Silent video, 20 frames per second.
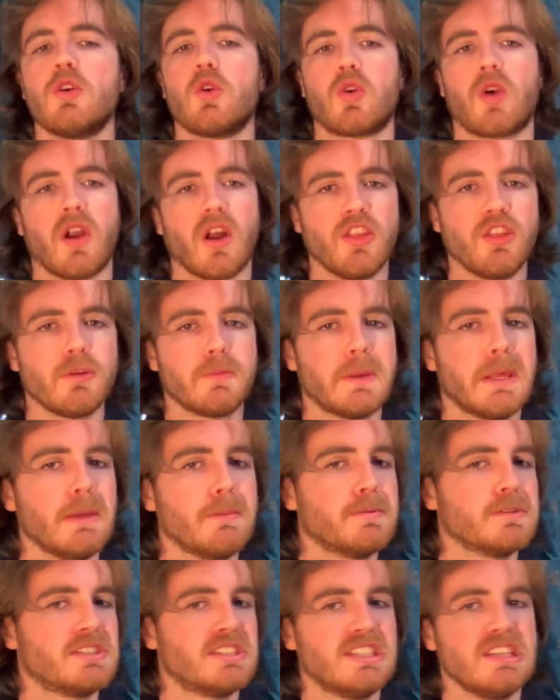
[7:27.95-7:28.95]
or other
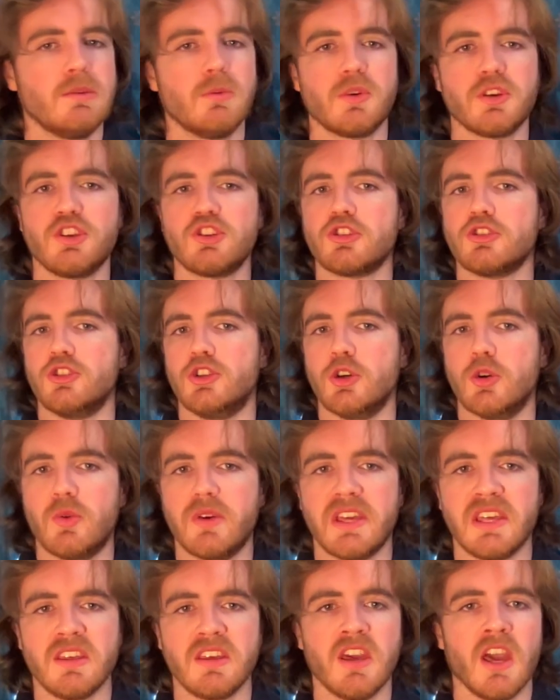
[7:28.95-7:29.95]
people see what you're
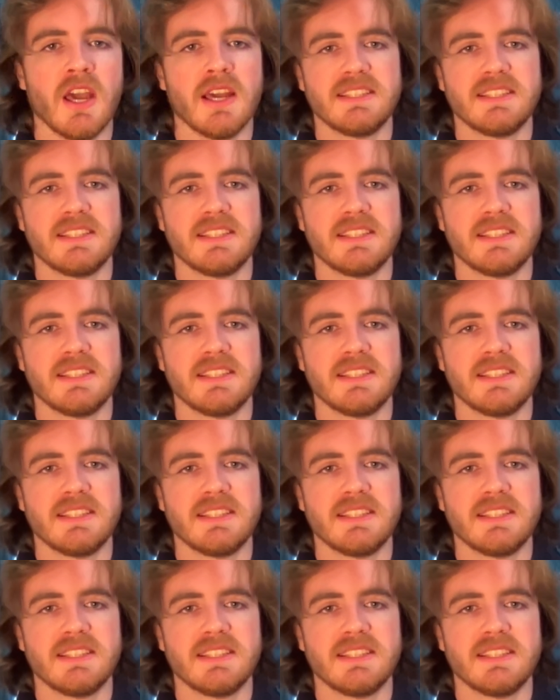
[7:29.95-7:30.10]
doing,